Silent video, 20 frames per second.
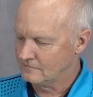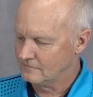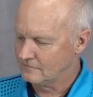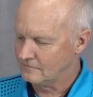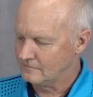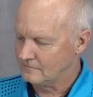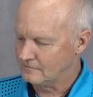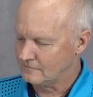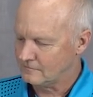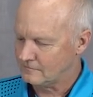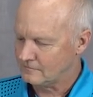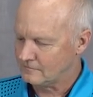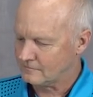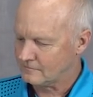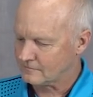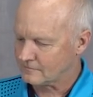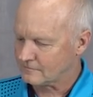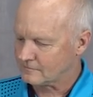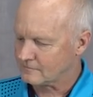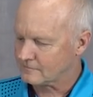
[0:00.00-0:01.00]

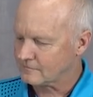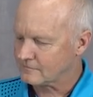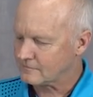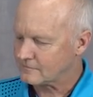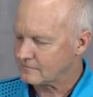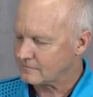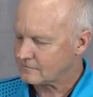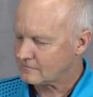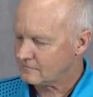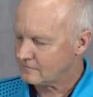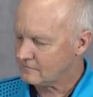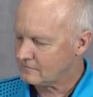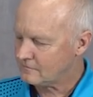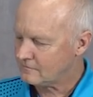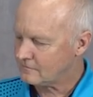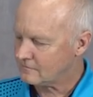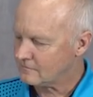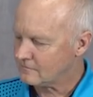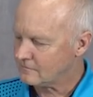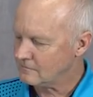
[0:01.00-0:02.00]

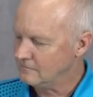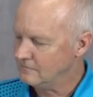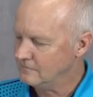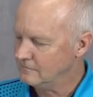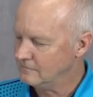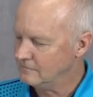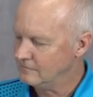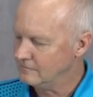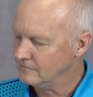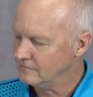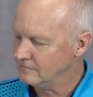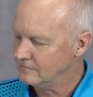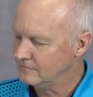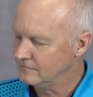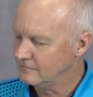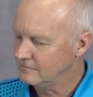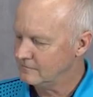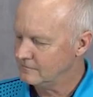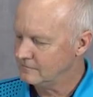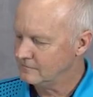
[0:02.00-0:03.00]

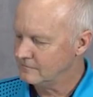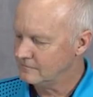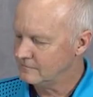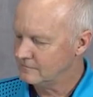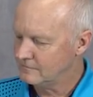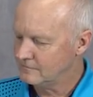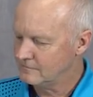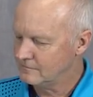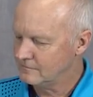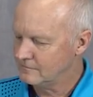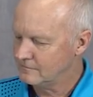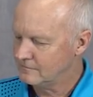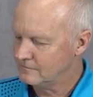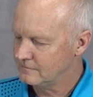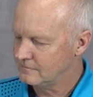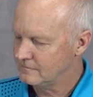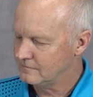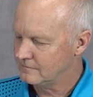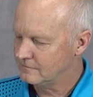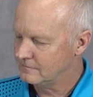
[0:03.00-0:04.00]

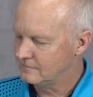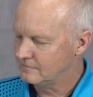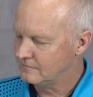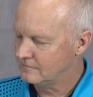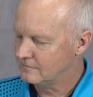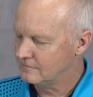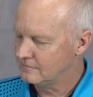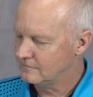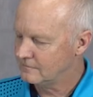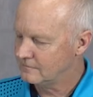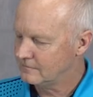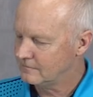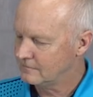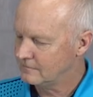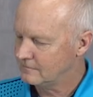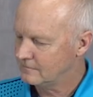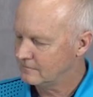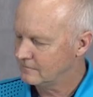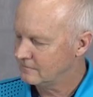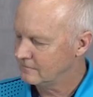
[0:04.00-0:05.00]

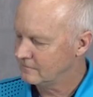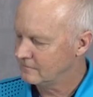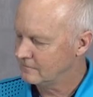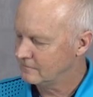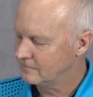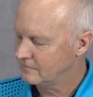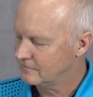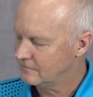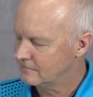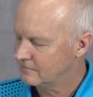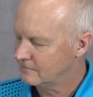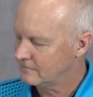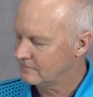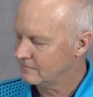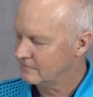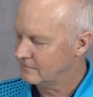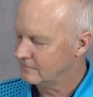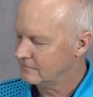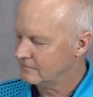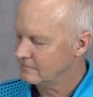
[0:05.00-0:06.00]

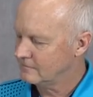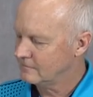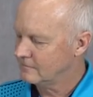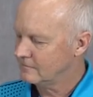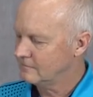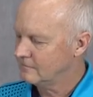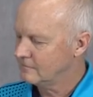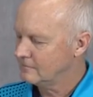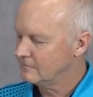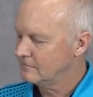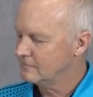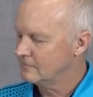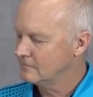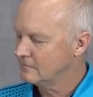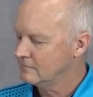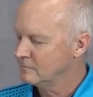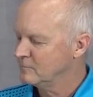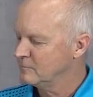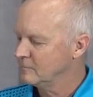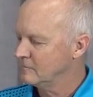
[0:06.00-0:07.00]

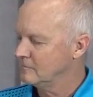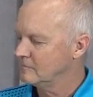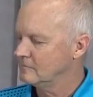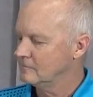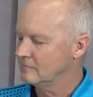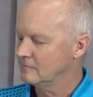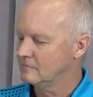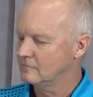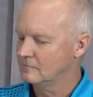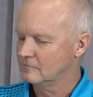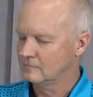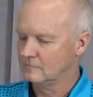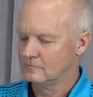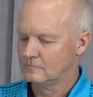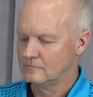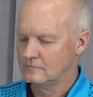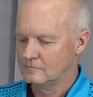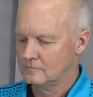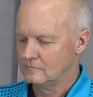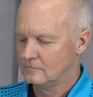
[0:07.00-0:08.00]
The person shown says nothing.